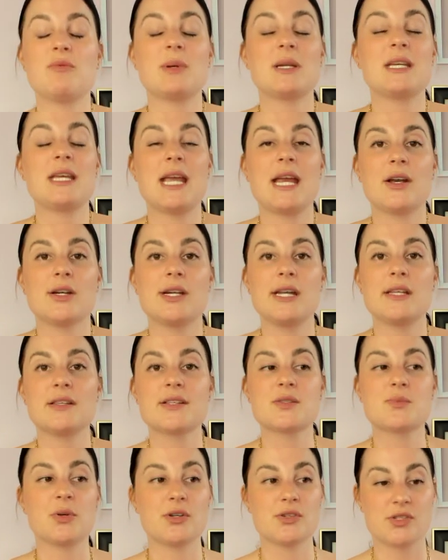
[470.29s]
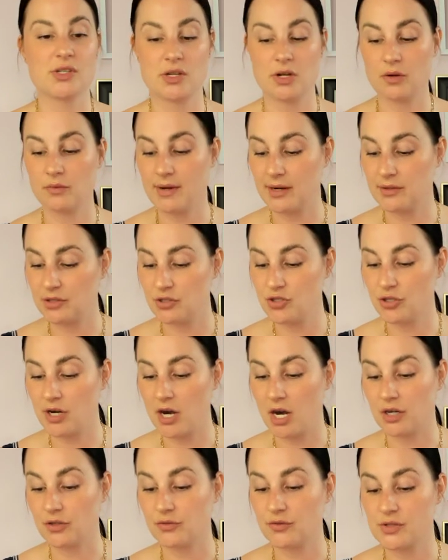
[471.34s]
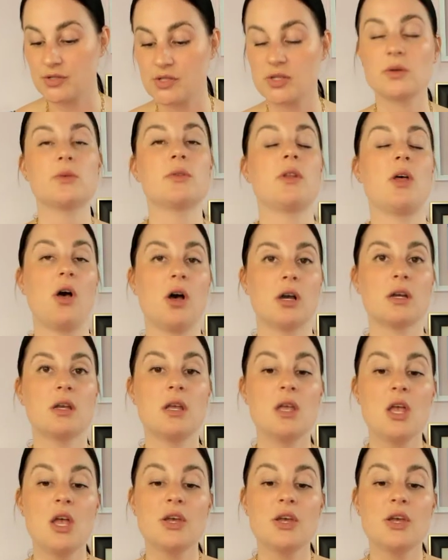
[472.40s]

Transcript: been carrying this person around in your heart for so long.